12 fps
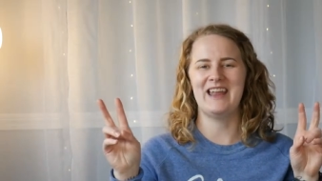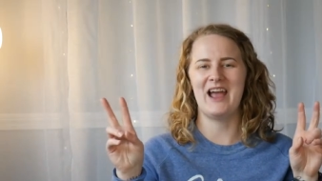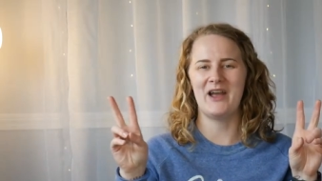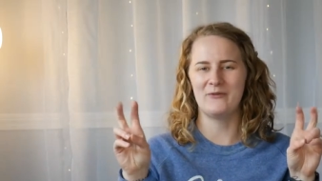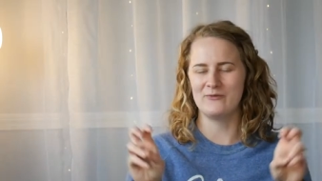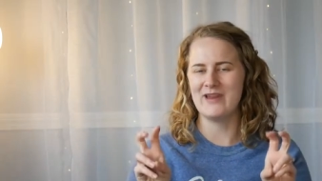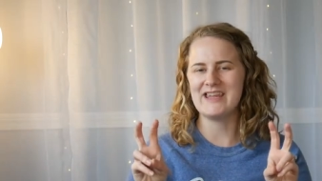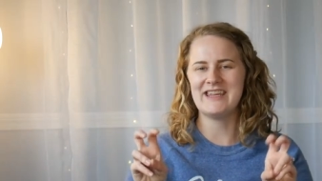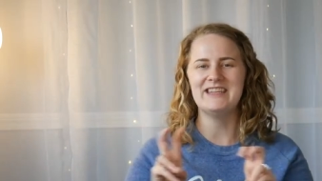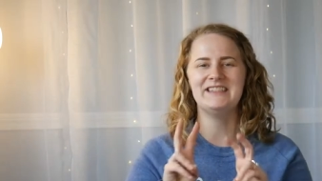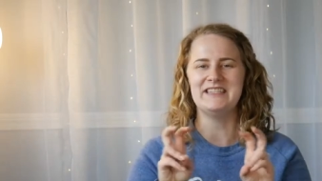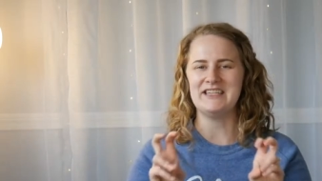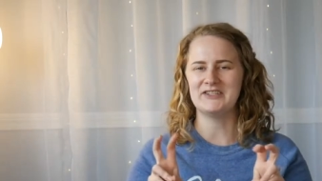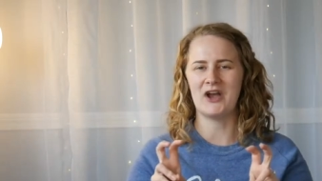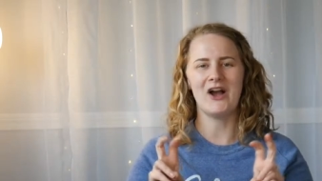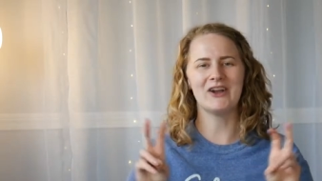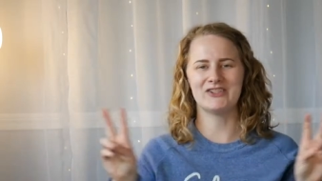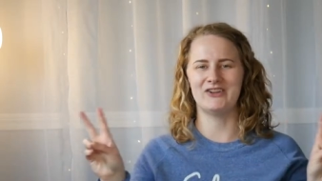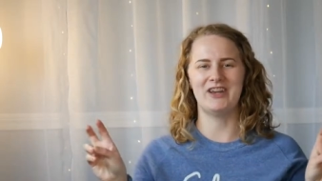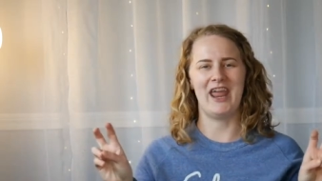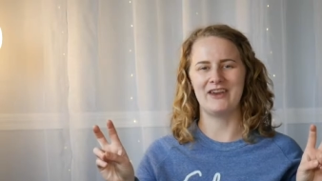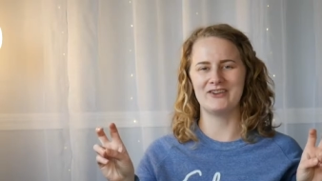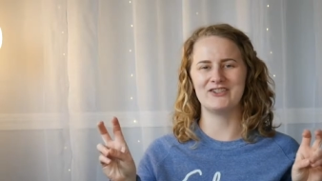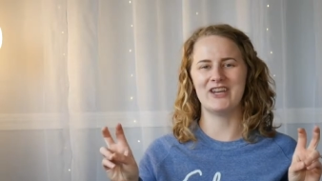a Reiki detox or an
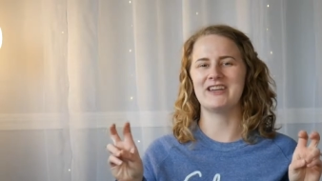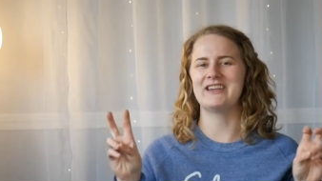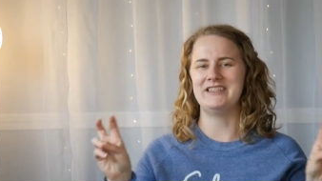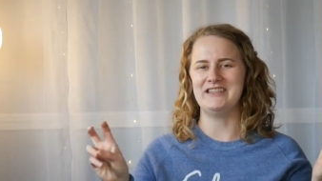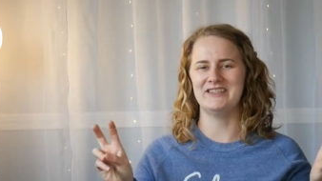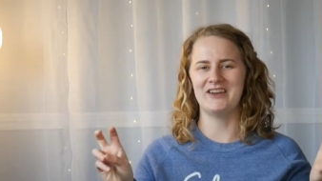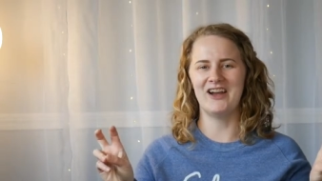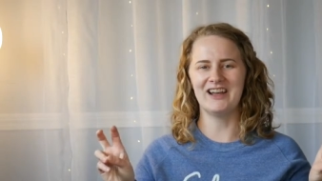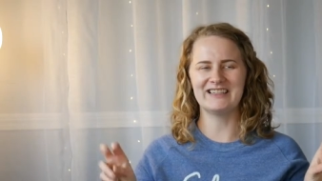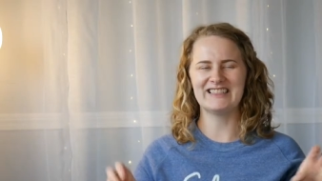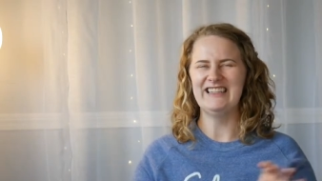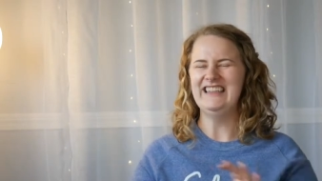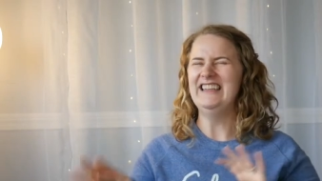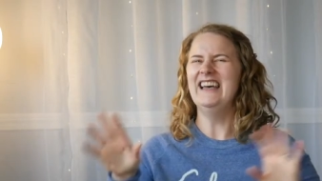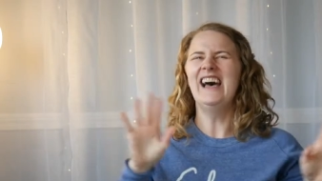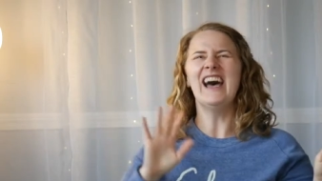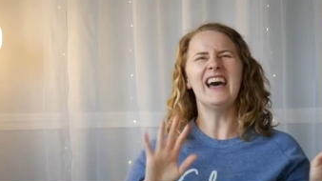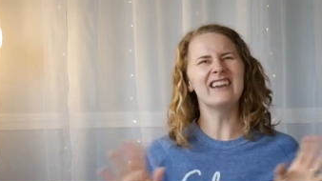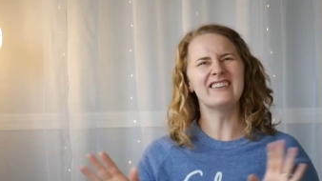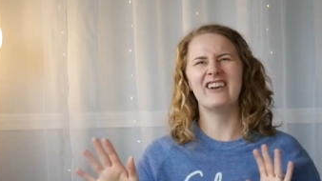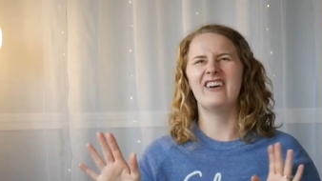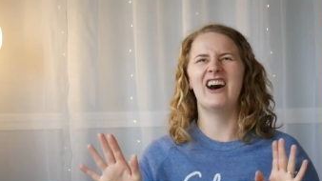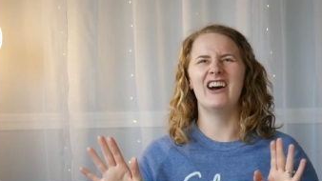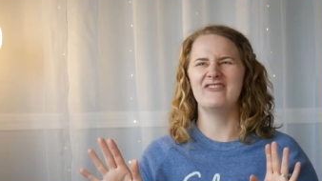energetic detox. I don't
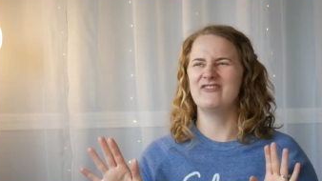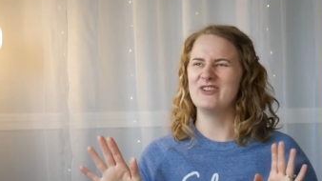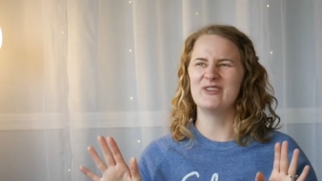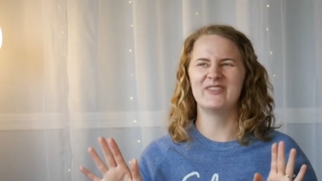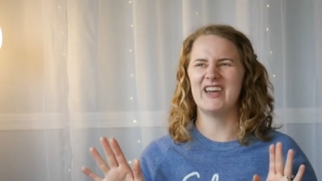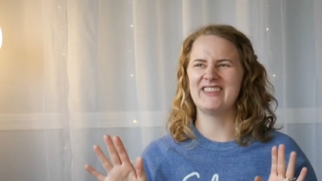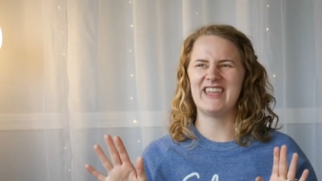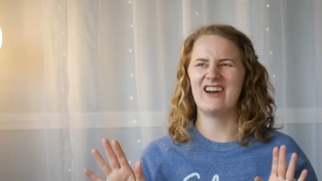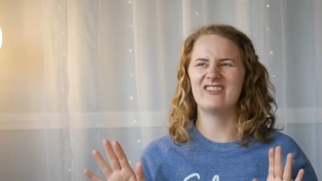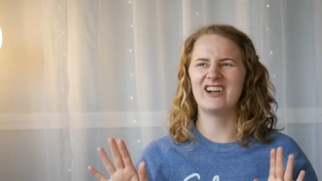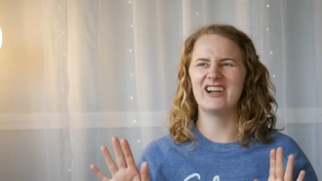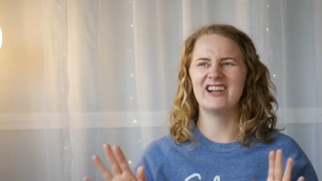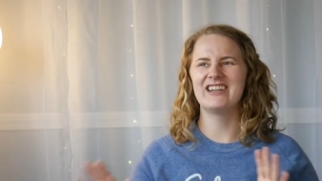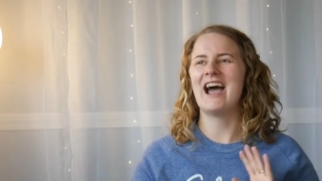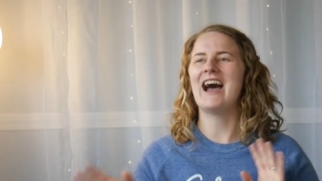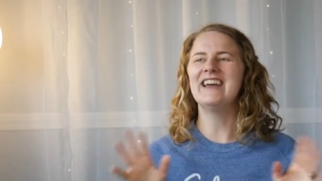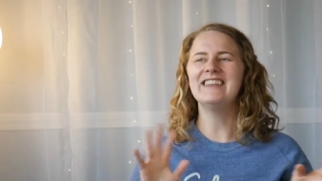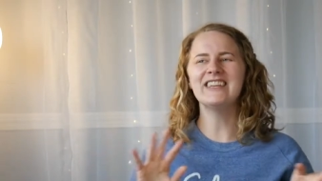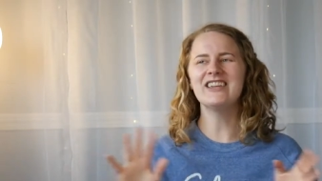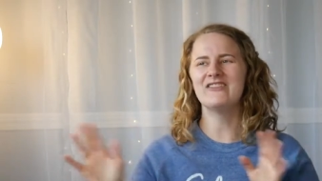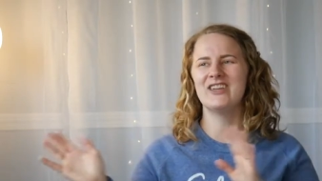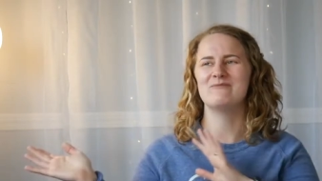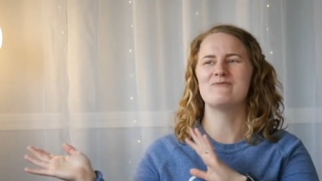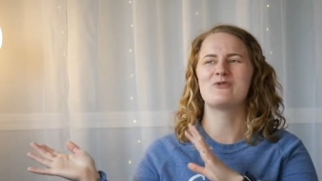know how I feel about that word. I think of
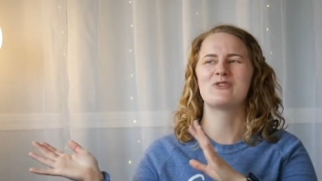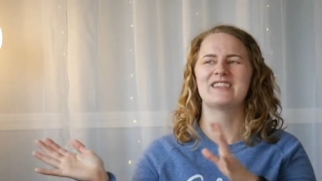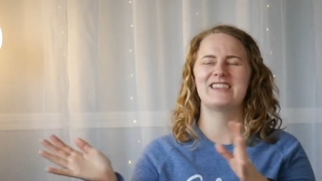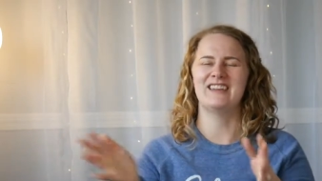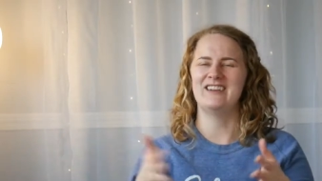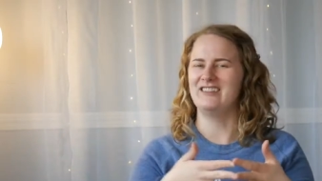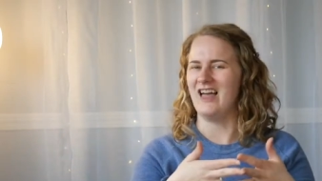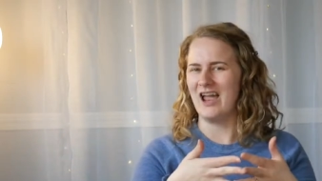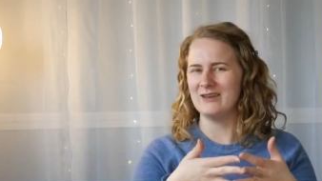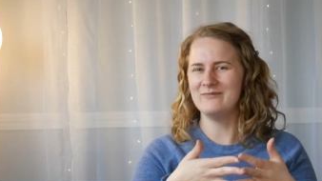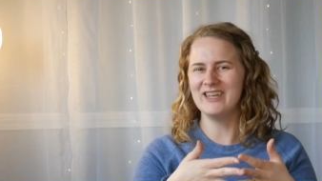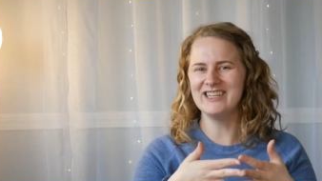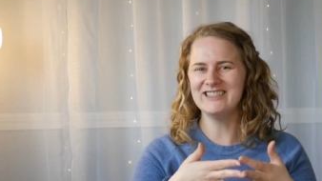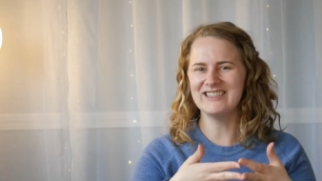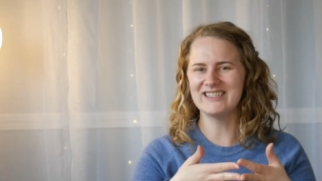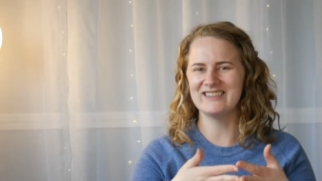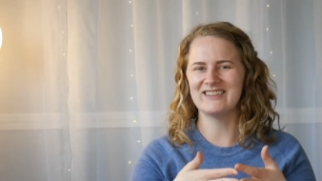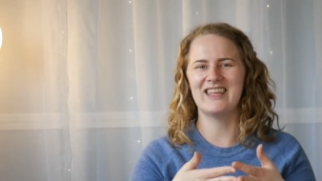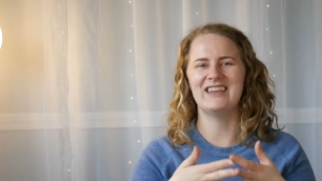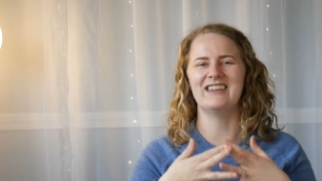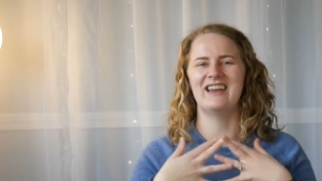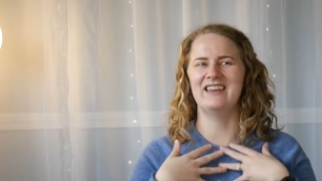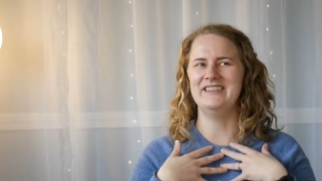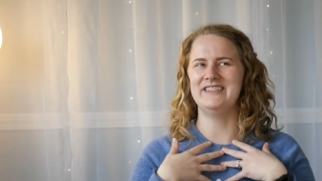it more as an alignment than
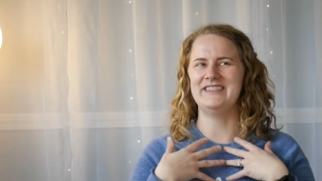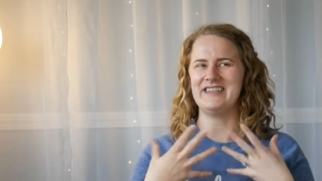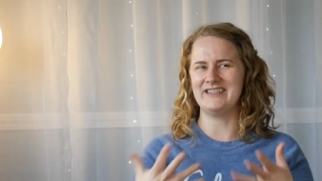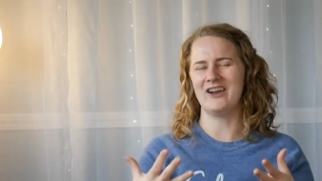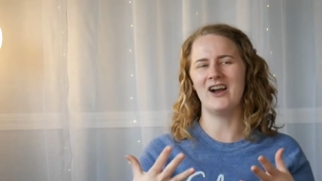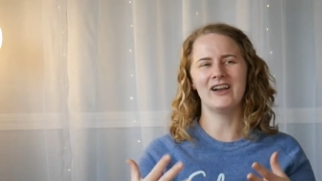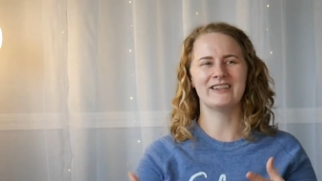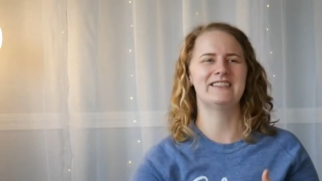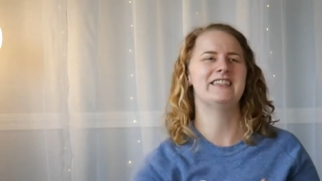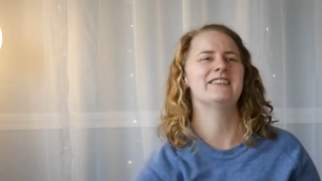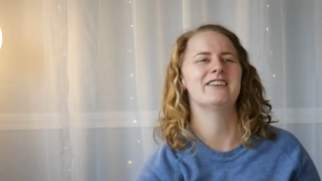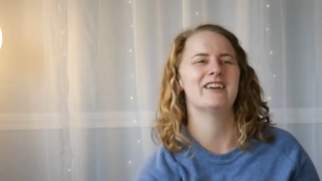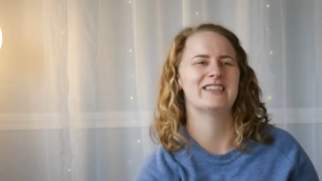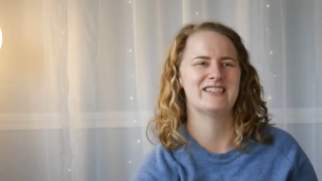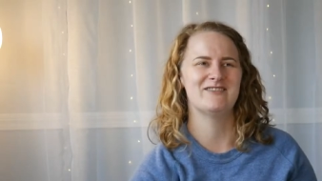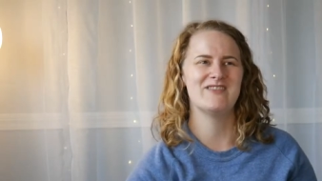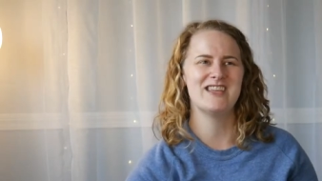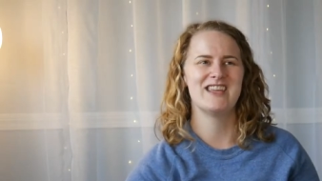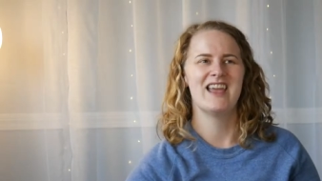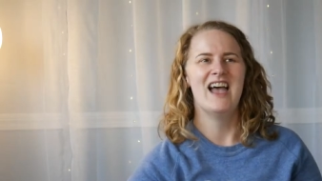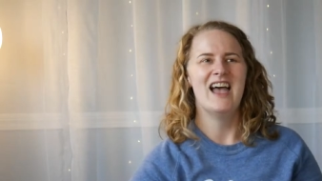a detox. Detox to me